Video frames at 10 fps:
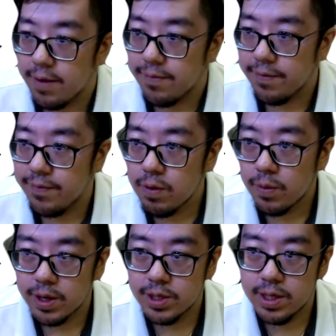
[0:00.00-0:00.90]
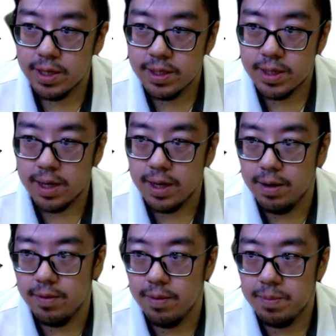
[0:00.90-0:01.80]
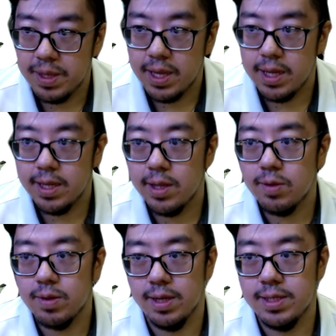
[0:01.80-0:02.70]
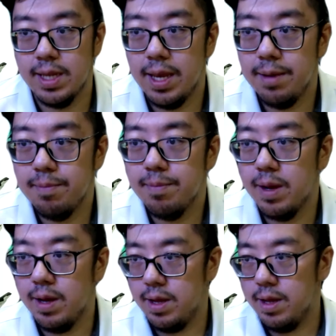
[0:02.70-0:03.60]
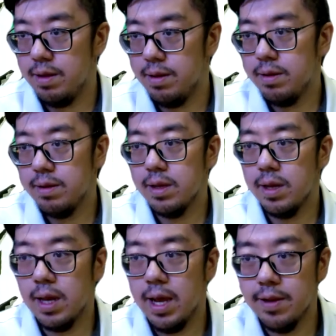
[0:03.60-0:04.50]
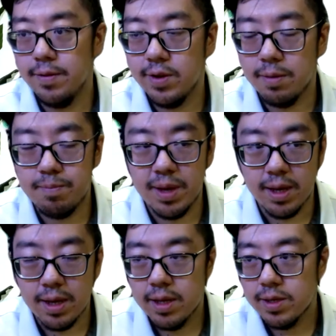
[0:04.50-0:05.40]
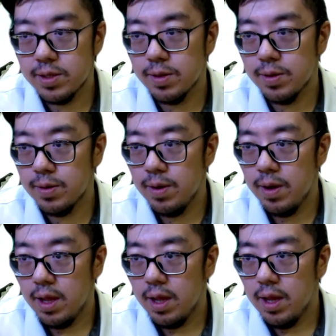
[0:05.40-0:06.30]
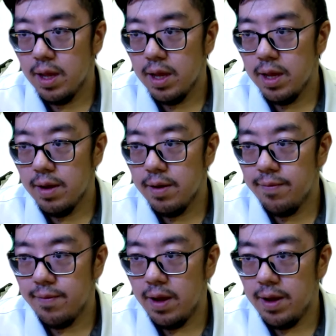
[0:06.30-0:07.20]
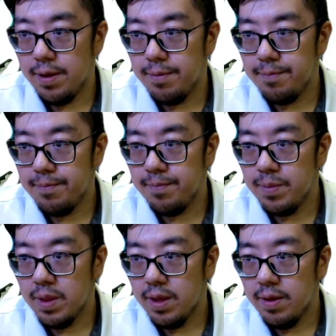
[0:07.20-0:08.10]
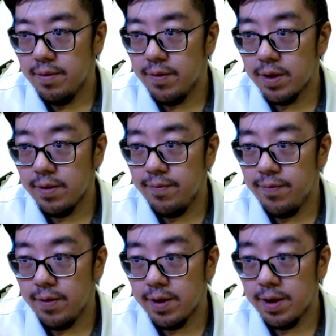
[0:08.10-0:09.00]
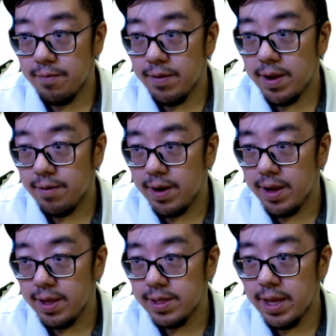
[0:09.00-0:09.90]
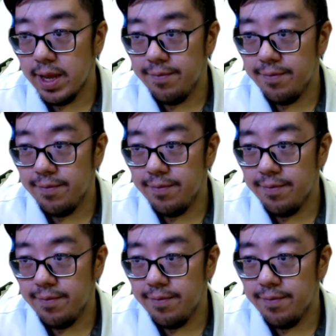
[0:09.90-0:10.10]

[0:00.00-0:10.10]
have a few questions uh, pertaining to the same um, kind of topic. So um, for, for career, right, is it